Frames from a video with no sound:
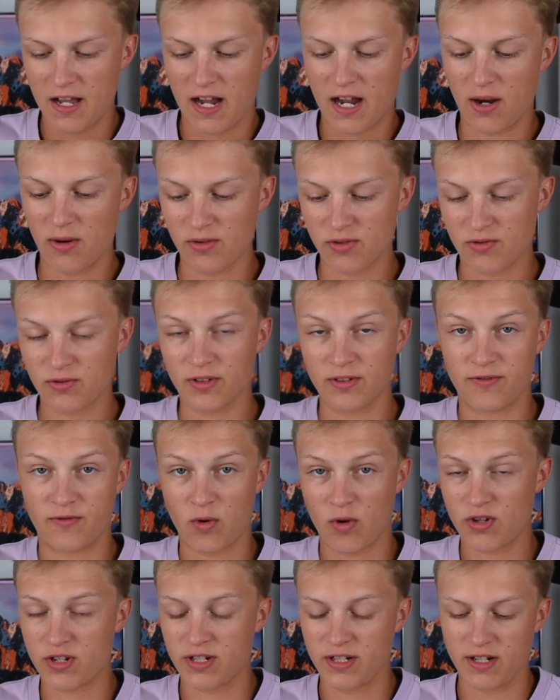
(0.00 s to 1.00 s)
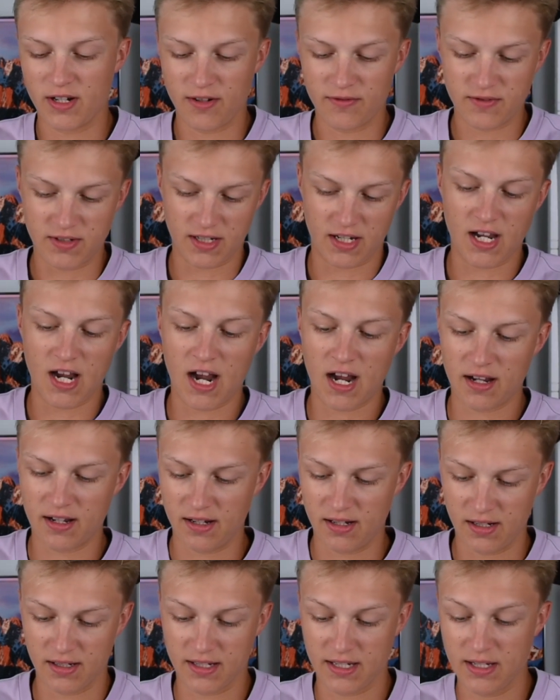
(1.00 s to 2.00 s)
I was really fortunate enough to
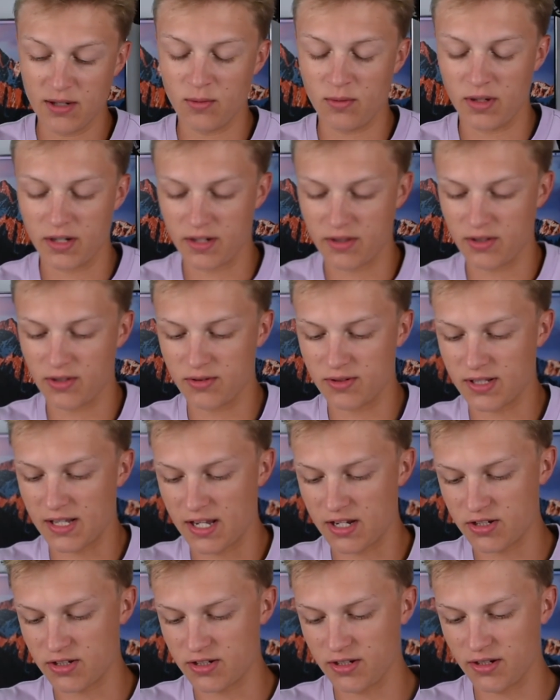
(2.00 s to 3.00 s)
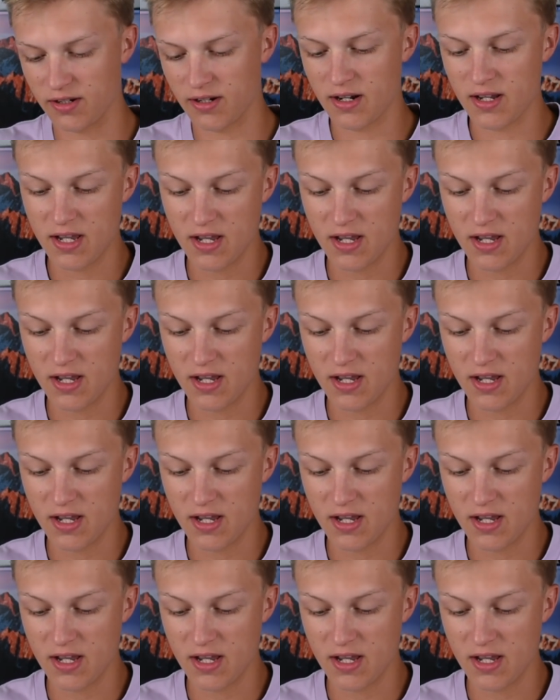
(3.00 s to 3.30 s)
get one of those last year,